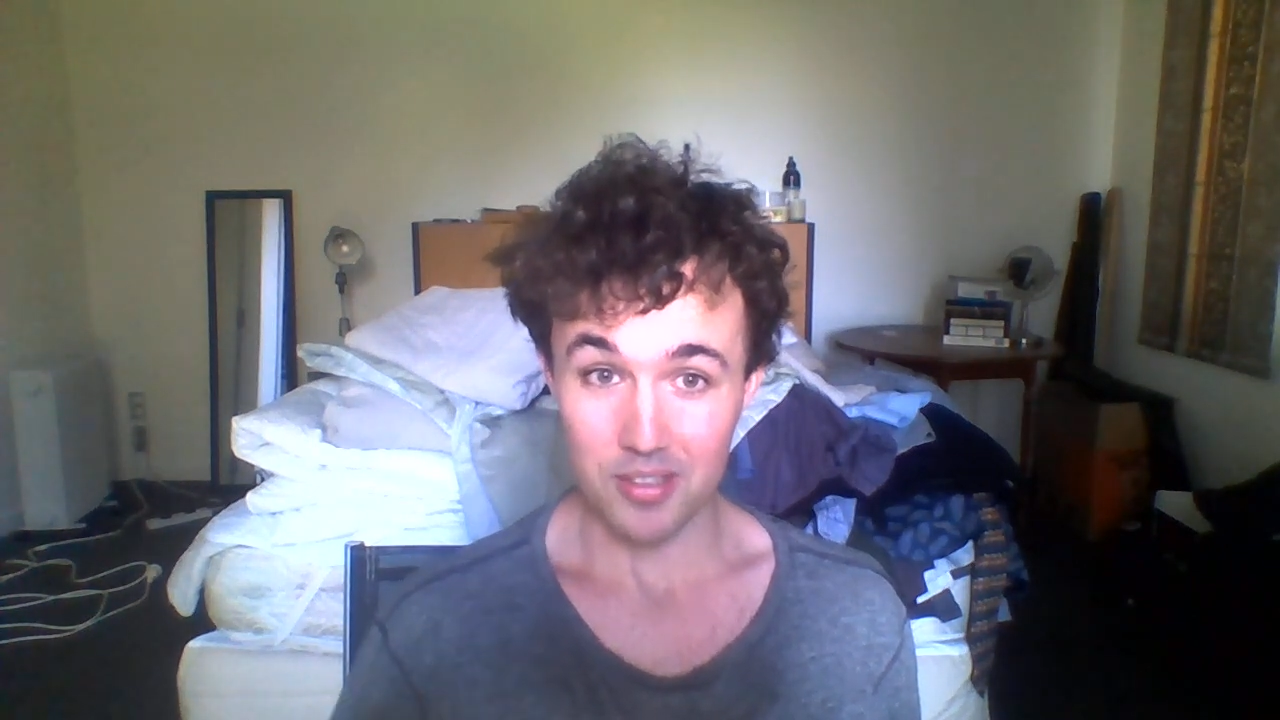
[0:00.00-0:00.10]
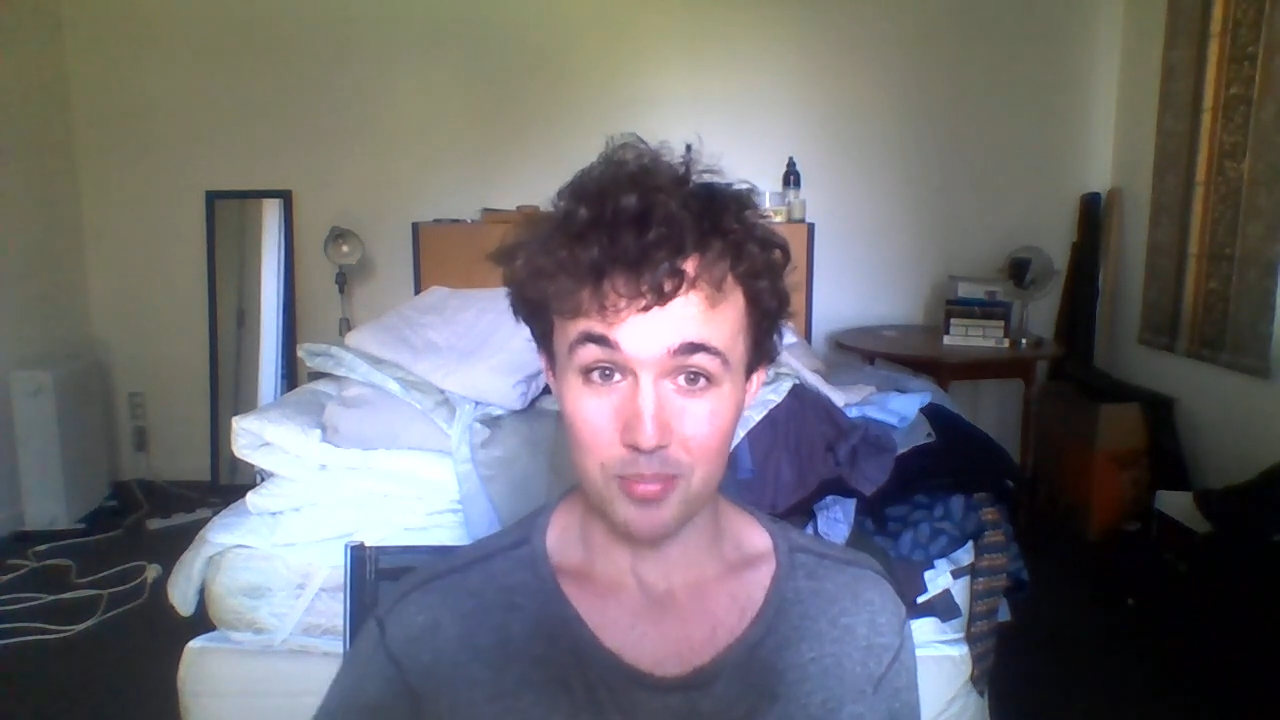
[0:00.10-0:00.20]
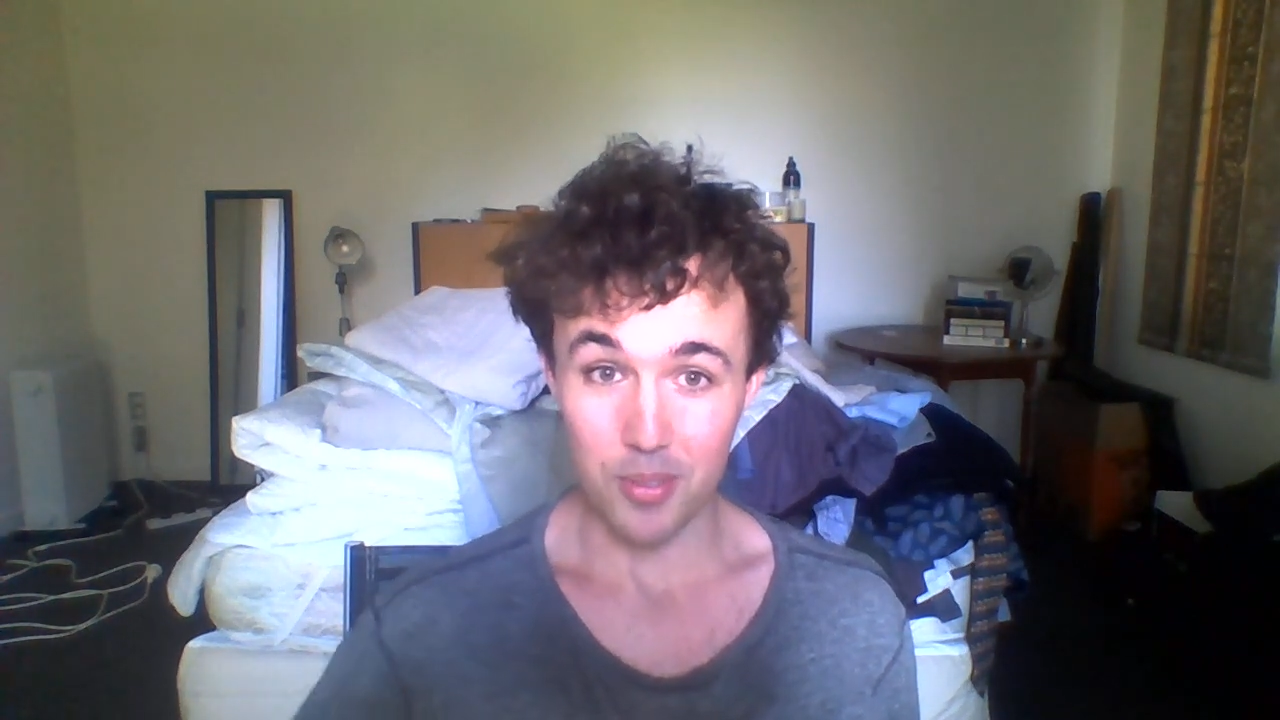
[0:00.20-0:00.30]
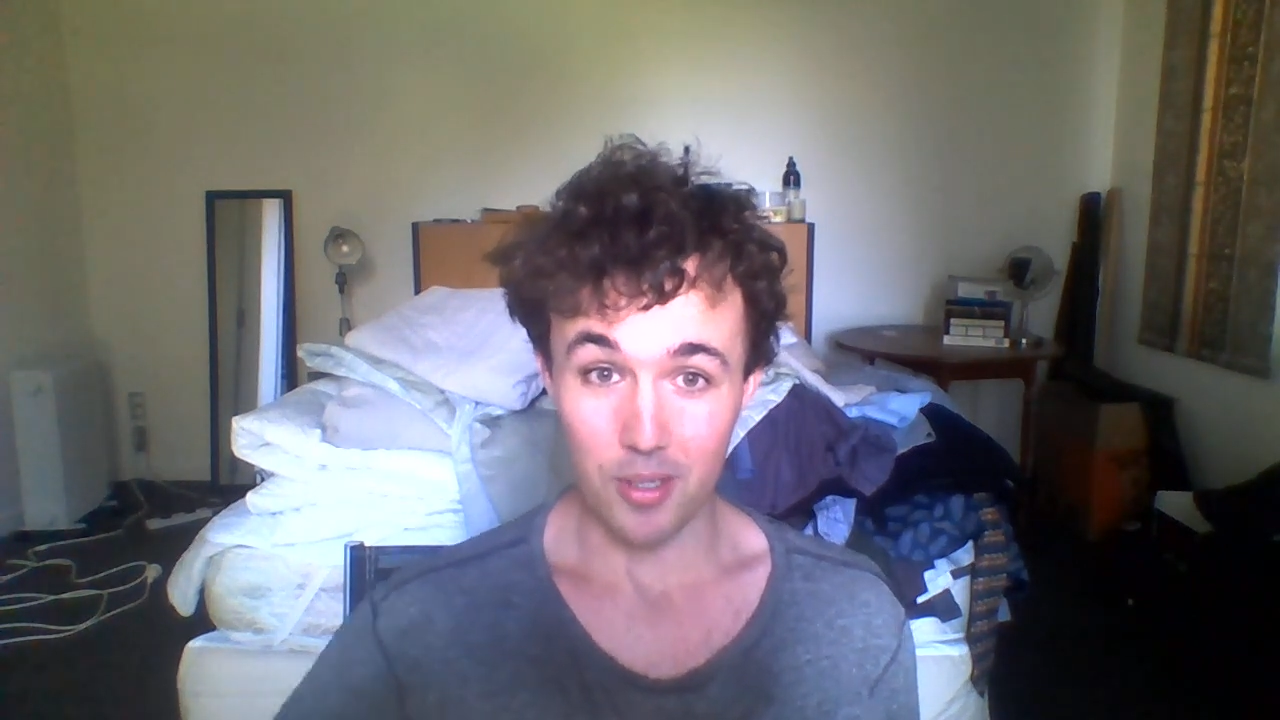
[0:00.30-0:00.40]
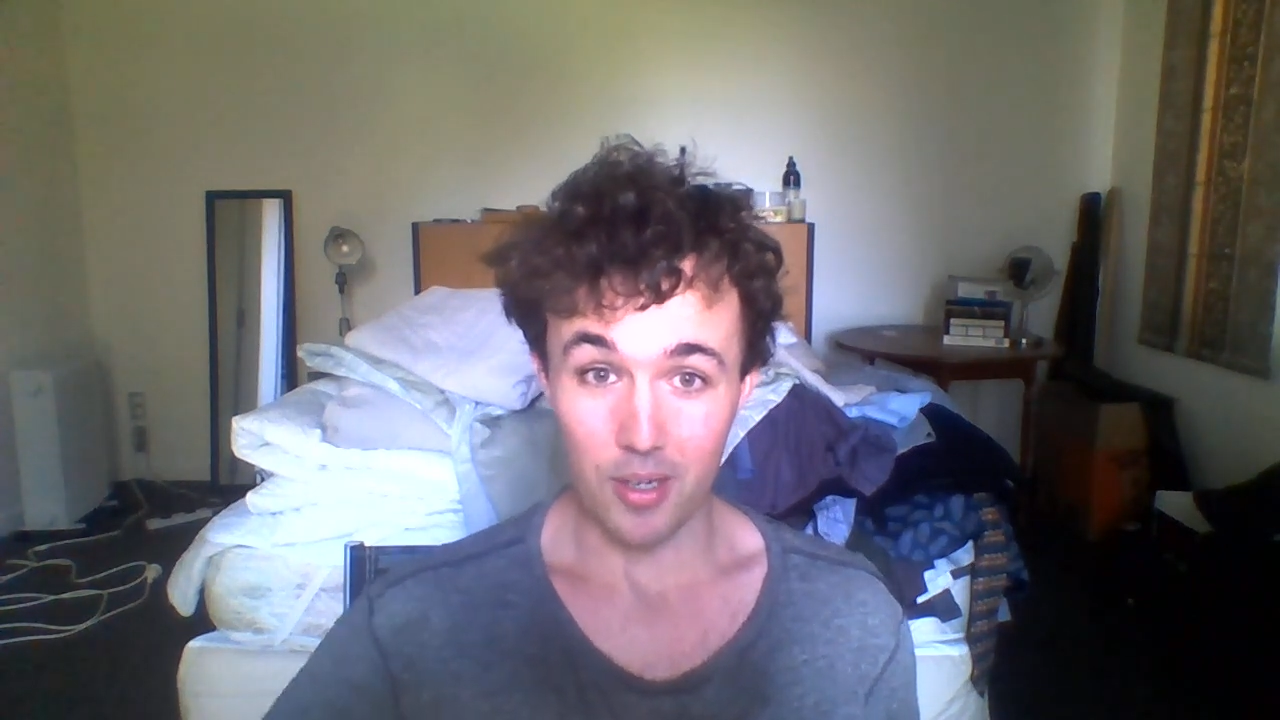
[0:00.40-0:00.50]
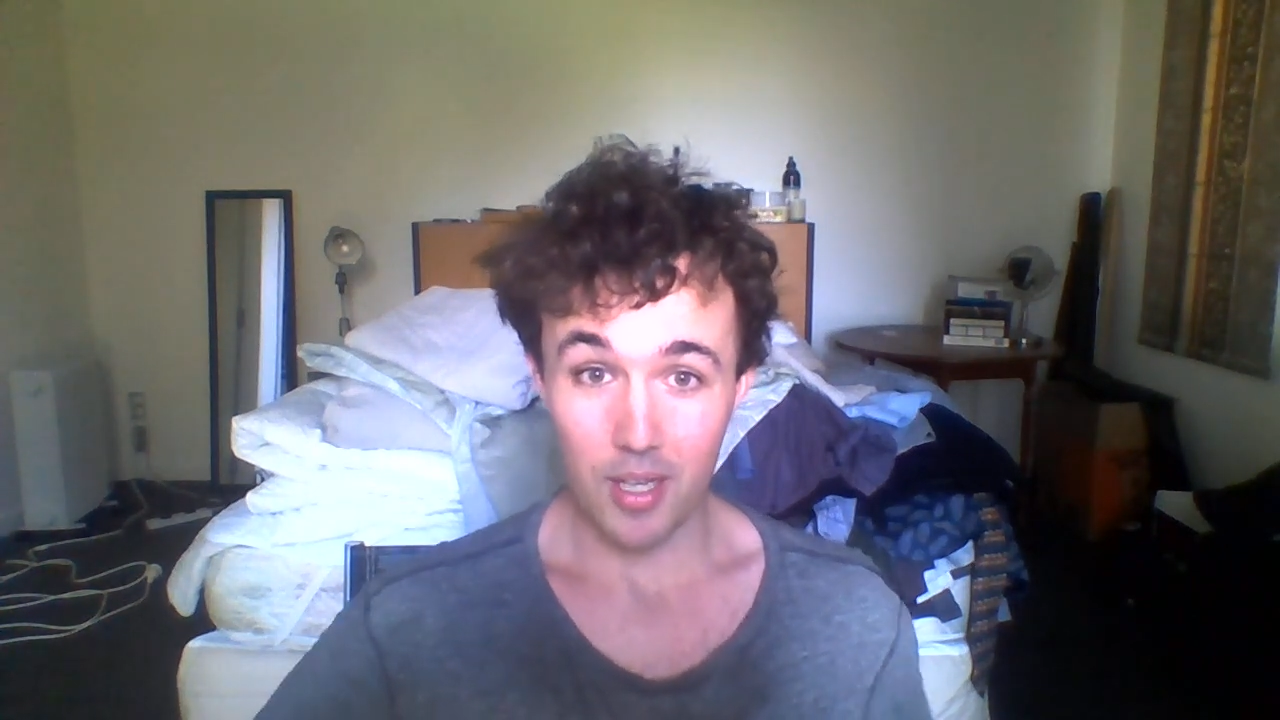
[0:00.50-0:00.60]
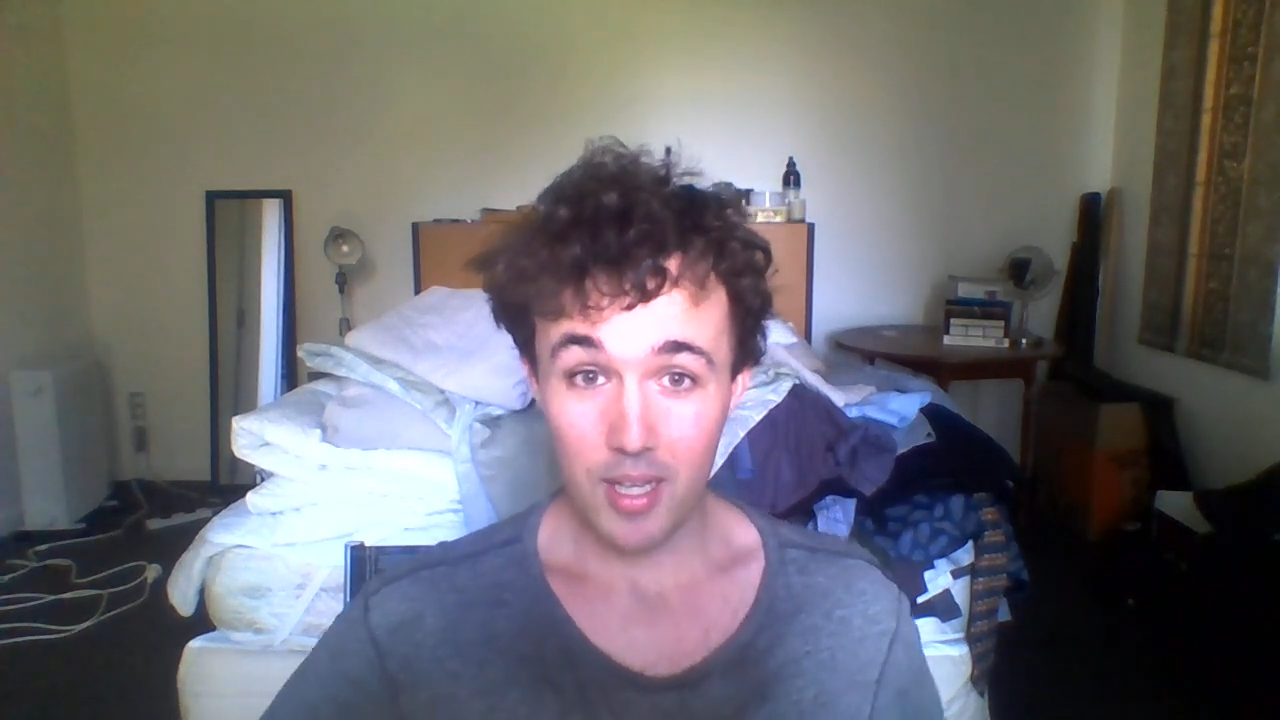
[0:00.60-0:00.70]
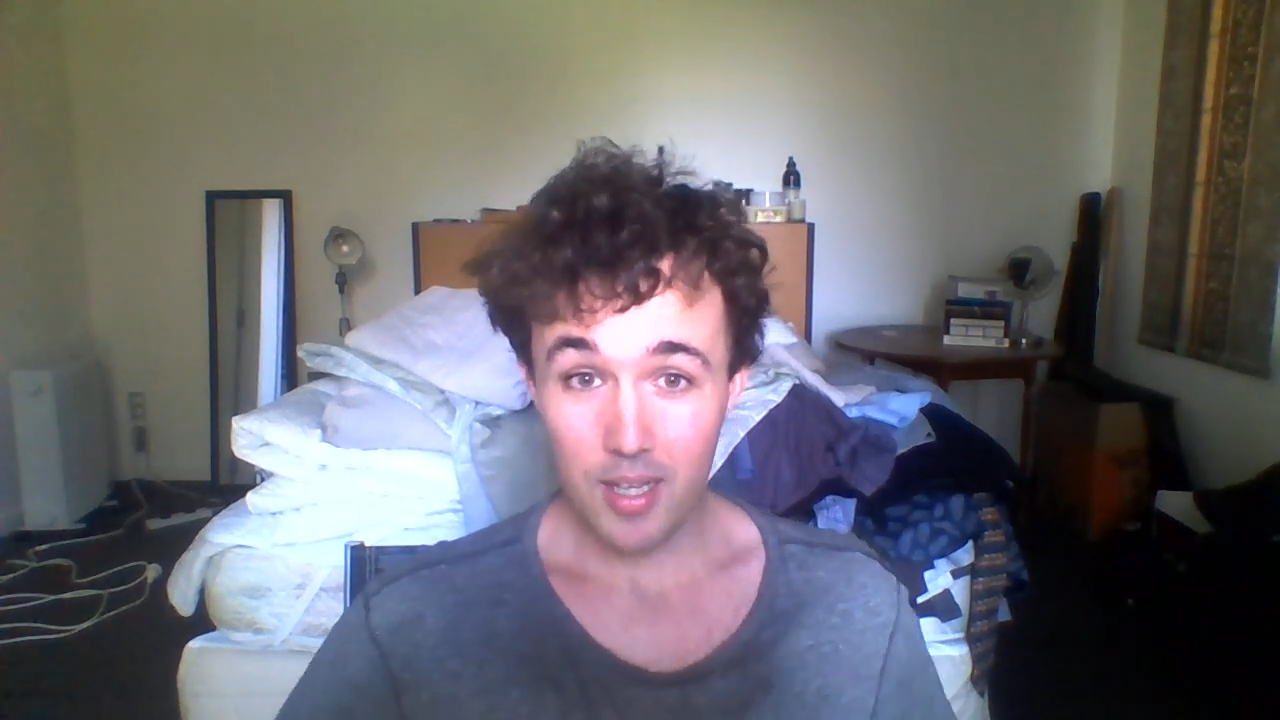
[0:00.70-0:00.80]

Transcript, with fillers: the spirit.